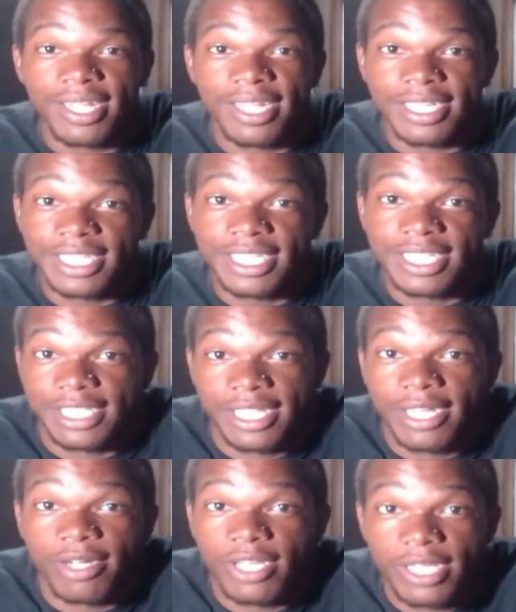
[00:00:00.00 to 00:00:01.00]
This is
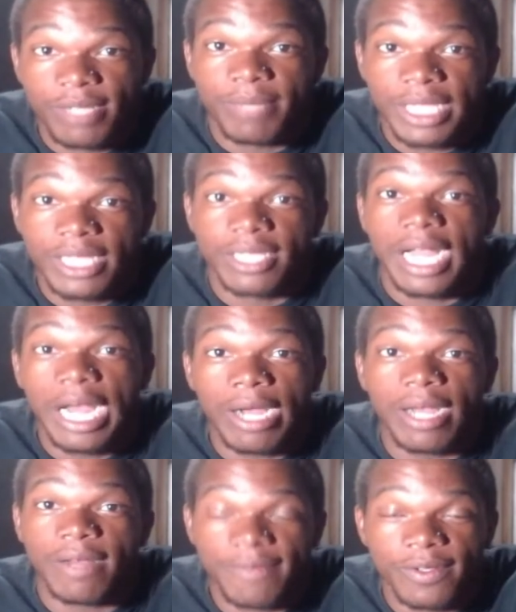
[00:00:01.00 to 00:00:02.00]
literally me,
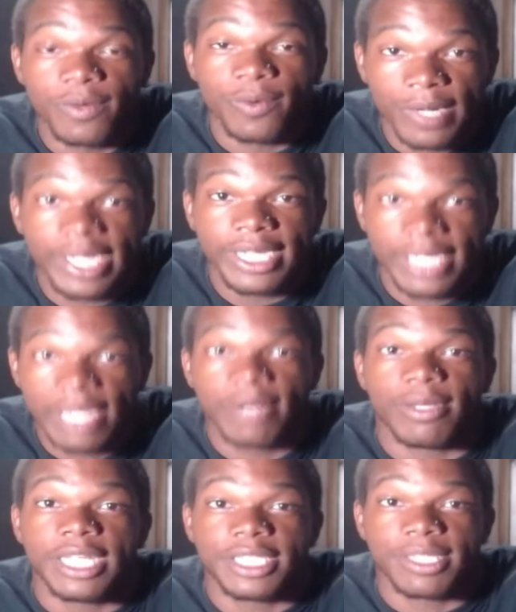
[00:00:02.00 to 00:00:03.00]
how I feel right now
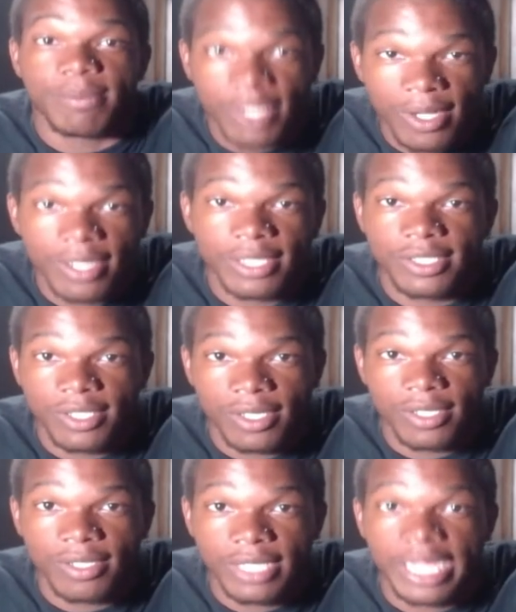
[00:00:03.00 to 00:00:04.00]
as I'm talking to
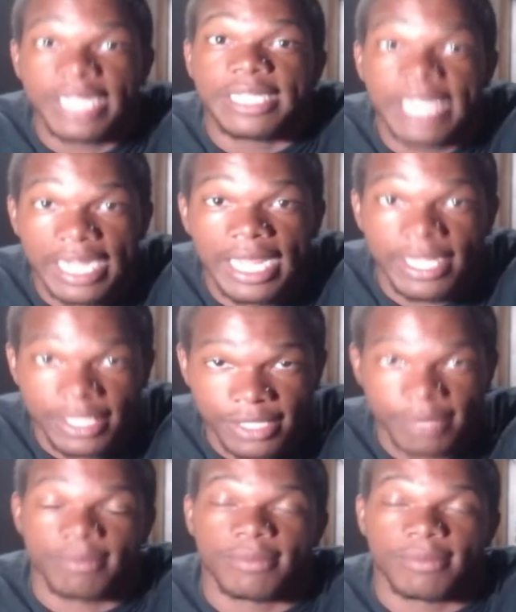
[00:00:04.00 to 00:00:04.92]
y'all. Like, dead ass.